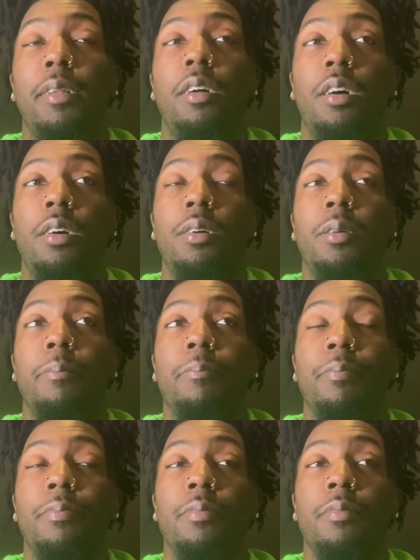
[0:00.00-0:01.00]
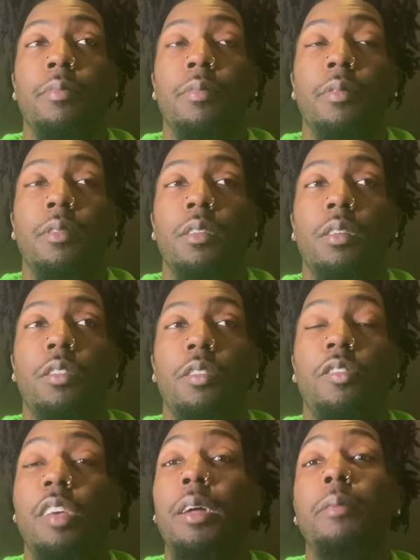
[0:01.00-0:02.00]
um,
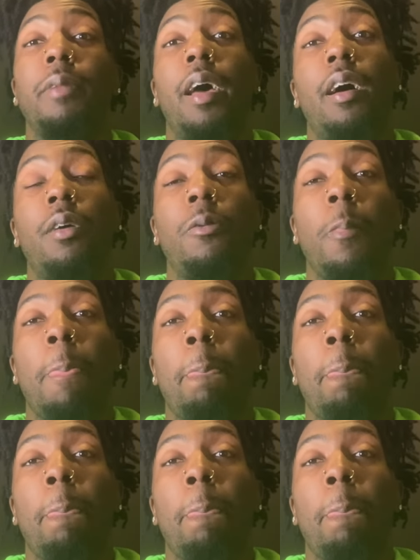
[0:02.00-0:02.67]
set up now.